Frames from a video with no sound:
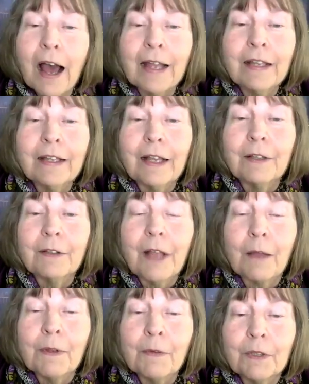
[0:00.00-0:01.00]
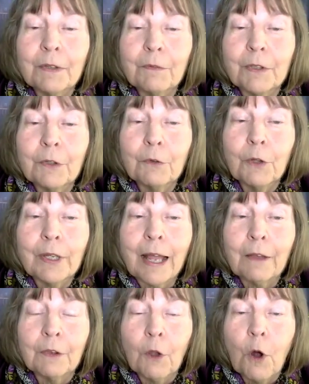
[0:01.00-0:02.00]
high, I mean, when you look
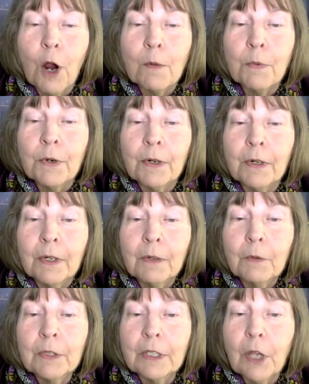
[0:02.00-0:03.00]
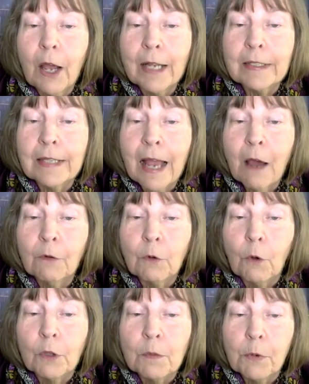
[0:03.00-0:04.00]
out in the harbor, when the tide's out,
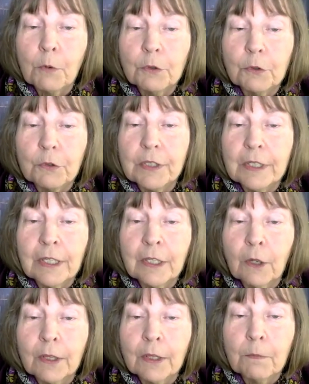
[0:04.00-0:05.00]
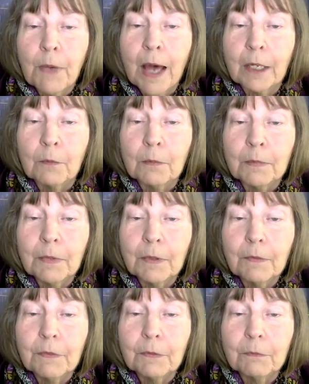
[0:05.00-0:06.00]
all the boats are sitting on the bottom
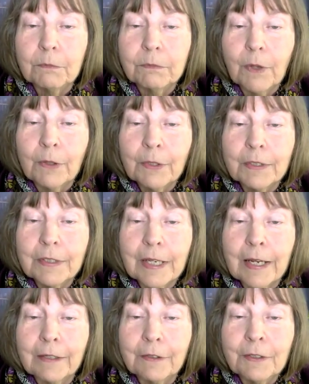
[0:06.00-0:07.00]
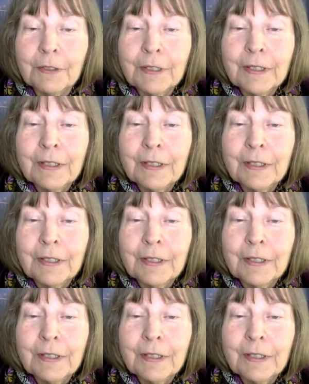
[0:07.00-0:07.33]
on the sand.